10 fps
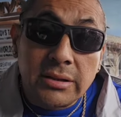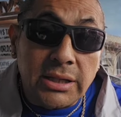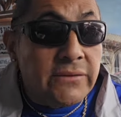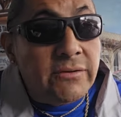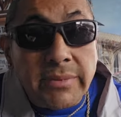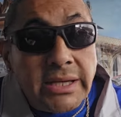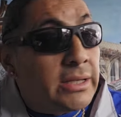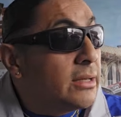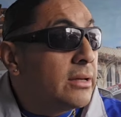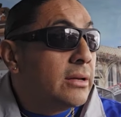even
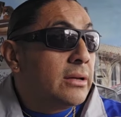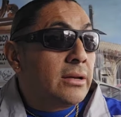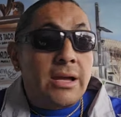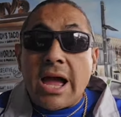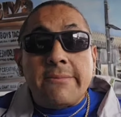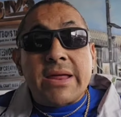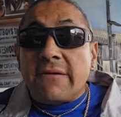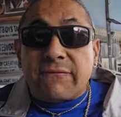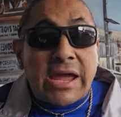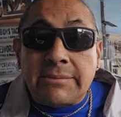me, I'm
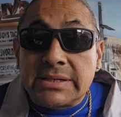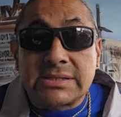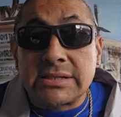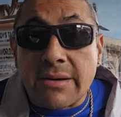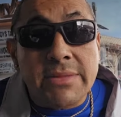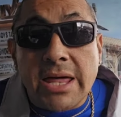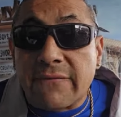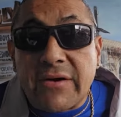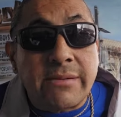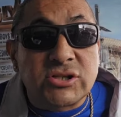not famous. I'm not
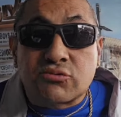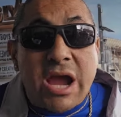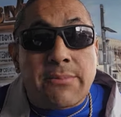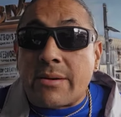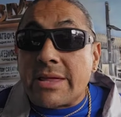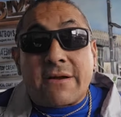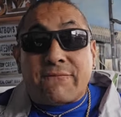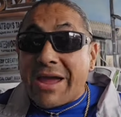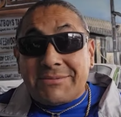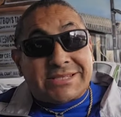a famous rapper. I'm not a
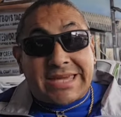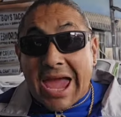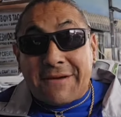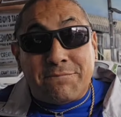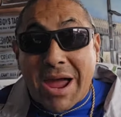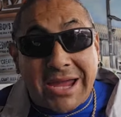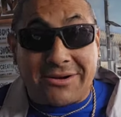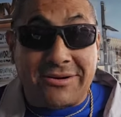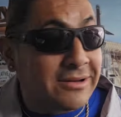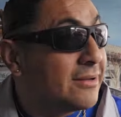famous gangbanger.